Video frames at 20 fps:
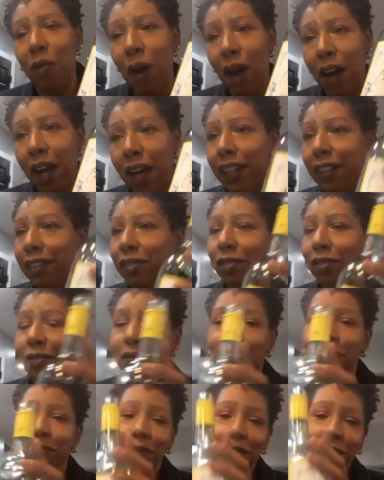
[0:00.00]
wine,
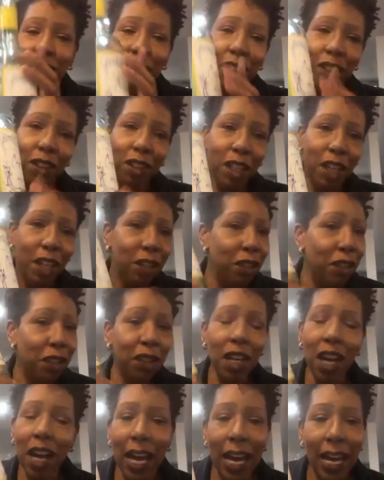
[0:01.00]
you know
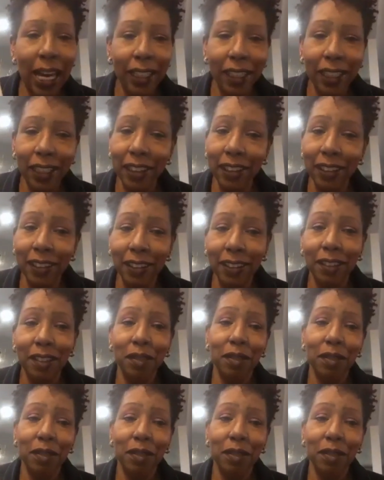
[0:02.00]
how it is.